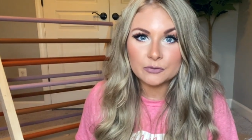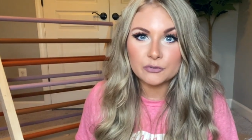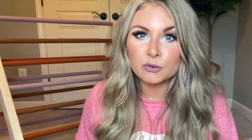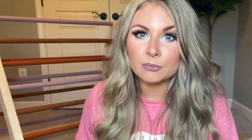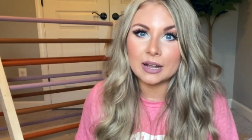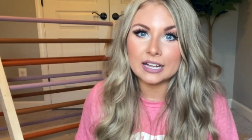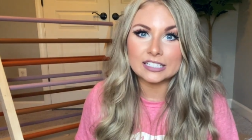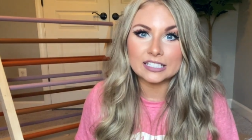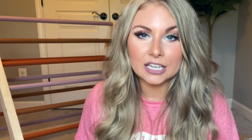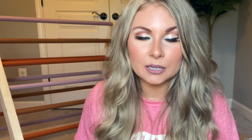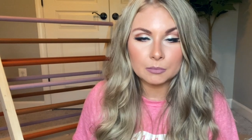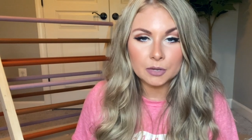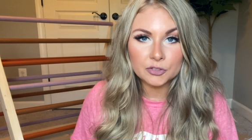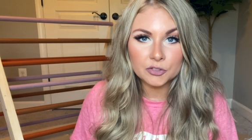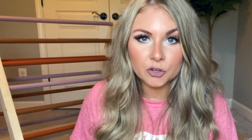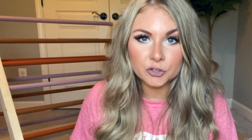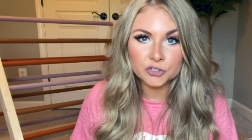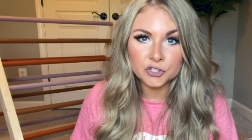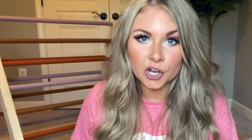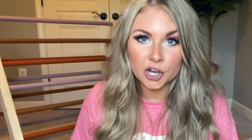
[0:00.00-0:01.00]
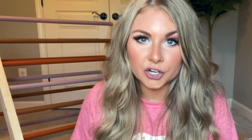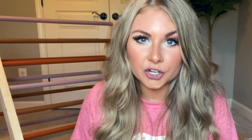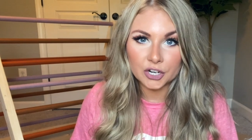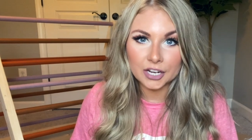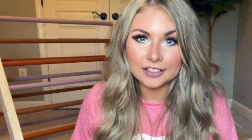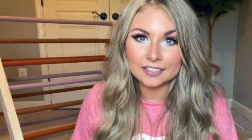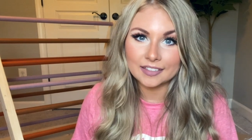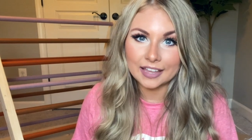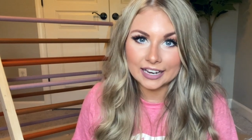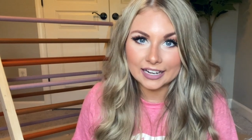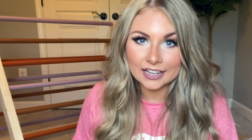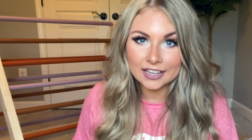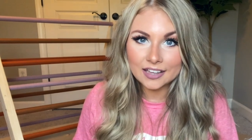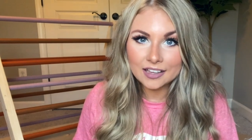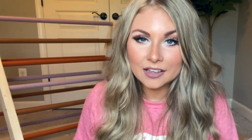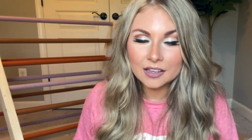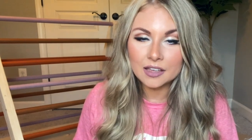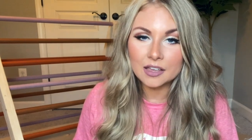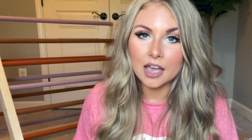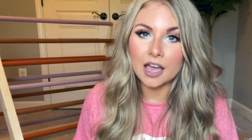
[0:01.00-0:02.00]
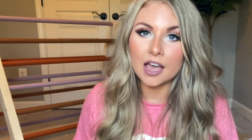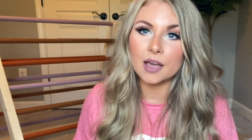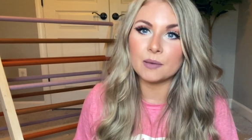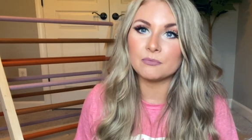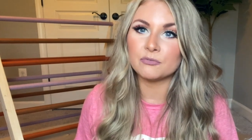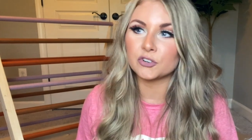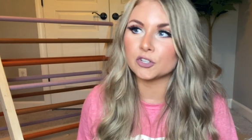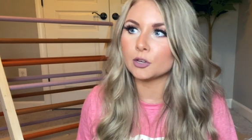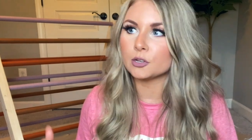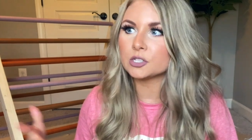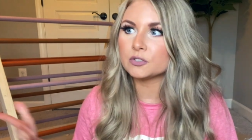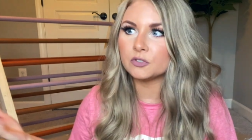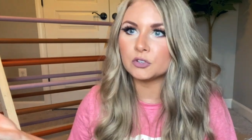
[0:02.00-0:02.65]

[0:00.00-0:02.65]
for my 10-month-old daughter, Elena. For those